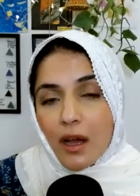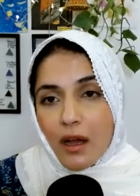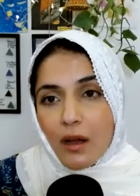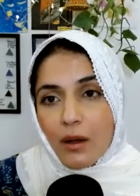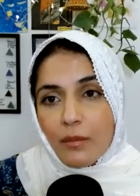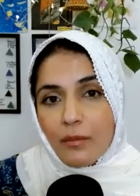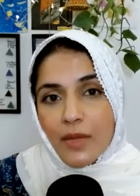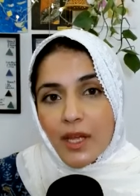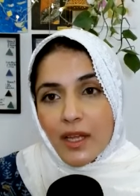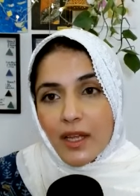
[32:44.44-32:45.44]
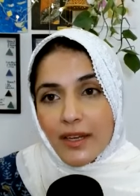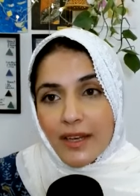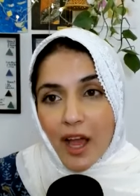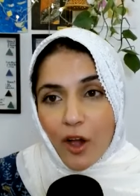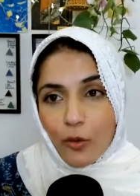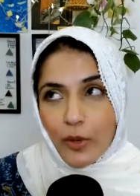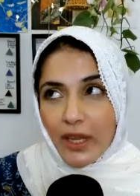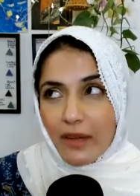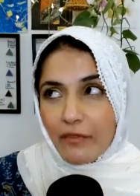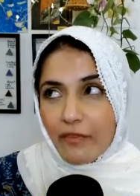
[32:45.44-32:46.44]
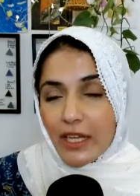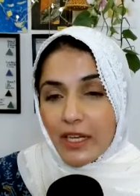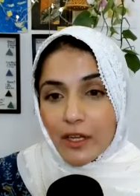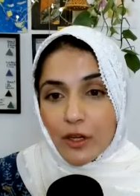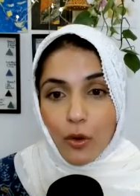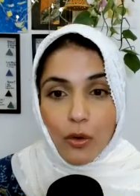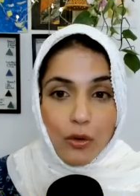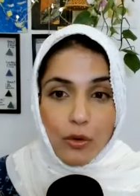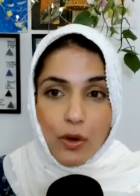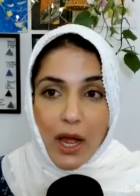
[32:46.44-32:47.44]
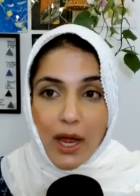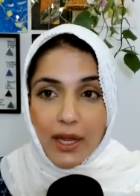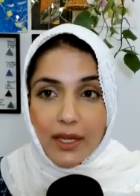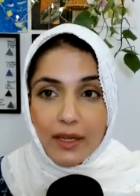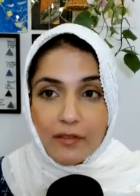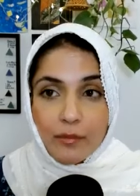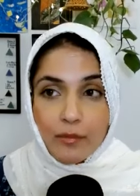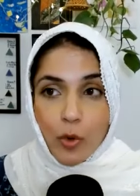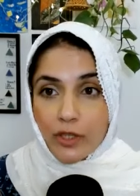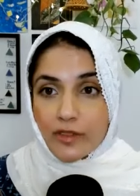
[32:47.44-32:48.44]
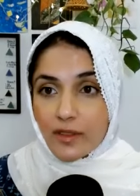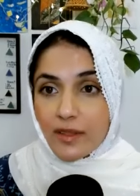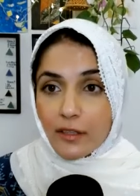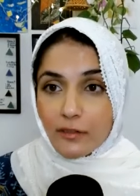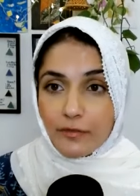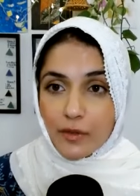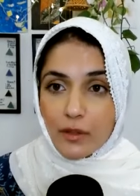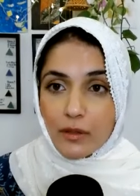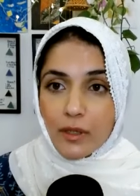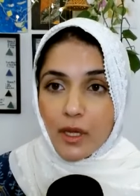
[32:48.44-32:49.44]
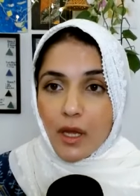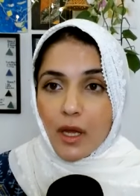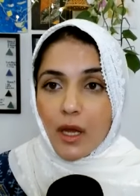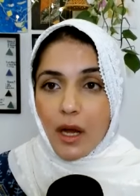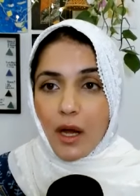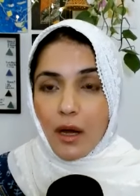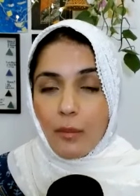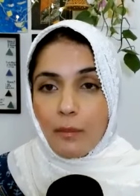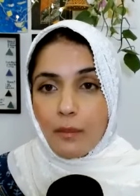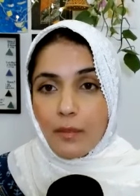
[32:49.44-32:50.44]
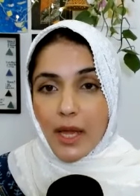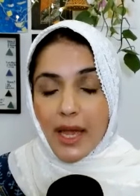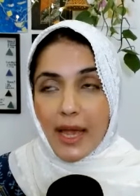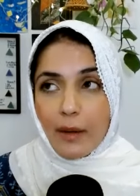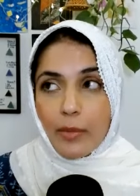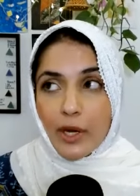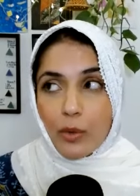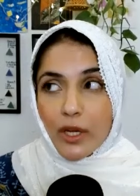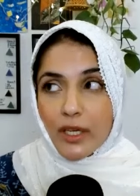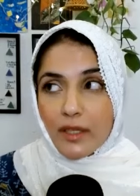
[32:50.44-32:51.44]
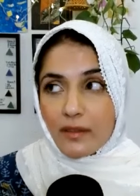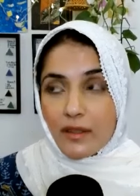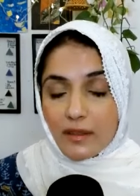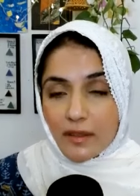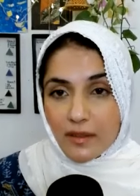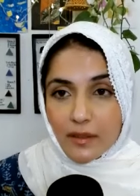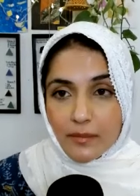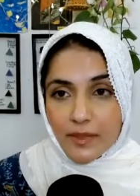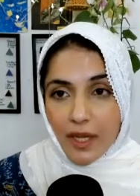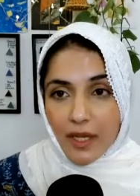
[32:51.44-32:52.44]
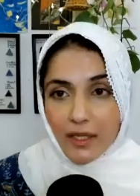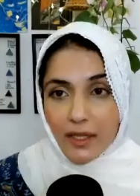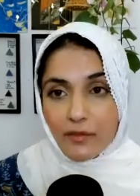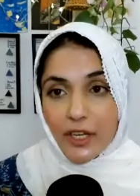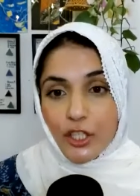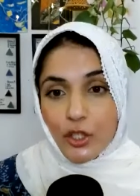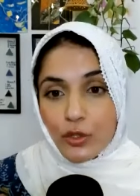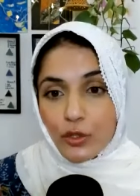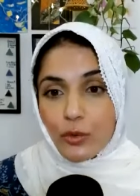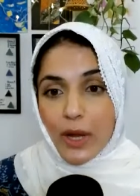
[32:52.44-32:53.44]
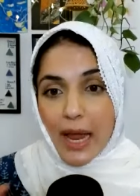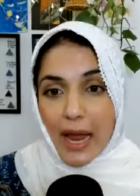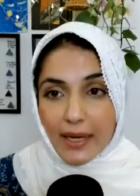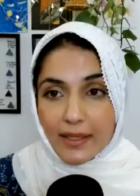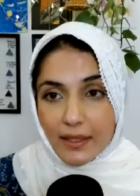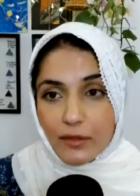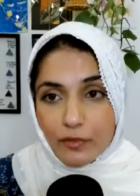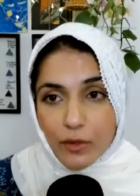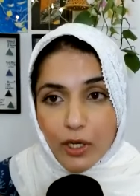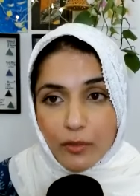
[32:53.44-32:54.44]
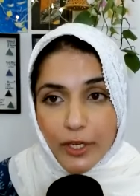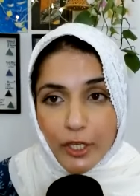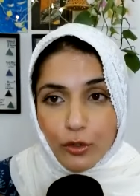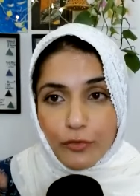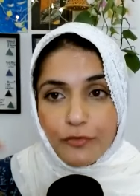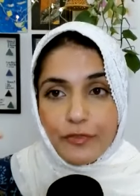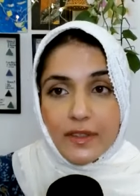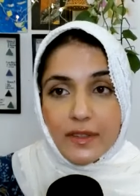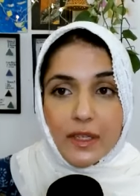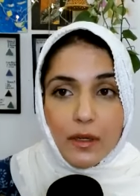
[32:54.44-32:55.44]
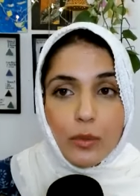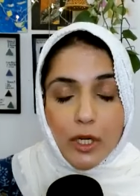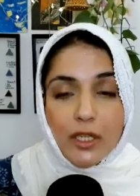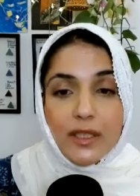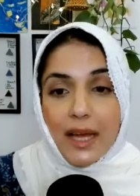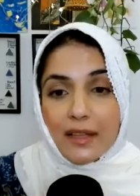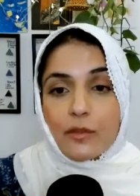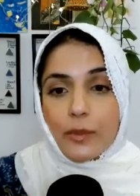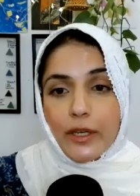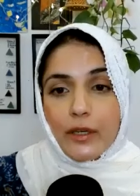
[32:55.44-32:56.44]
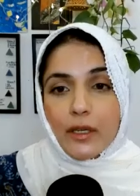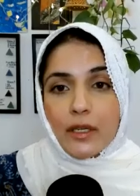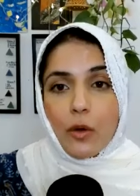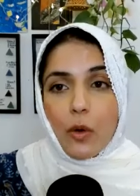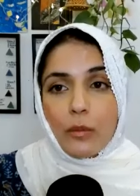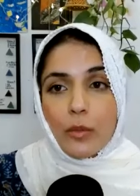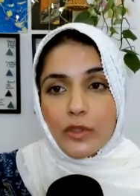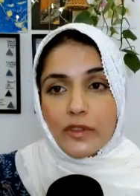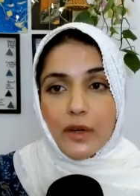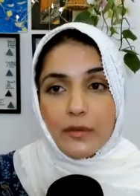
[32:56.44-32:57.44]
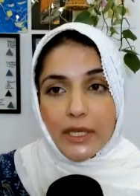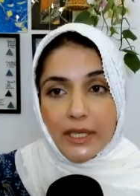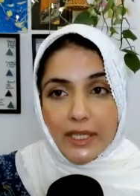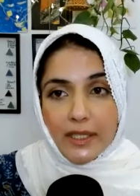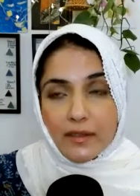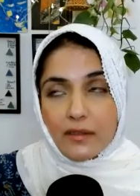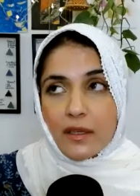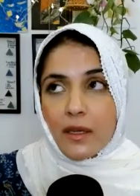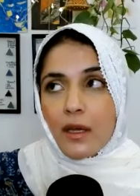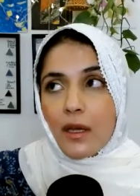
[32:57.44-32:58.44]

um, now we feel like oh i am more successful um, but what is the system saying that when you do active work when you do physical work that's when hormones are released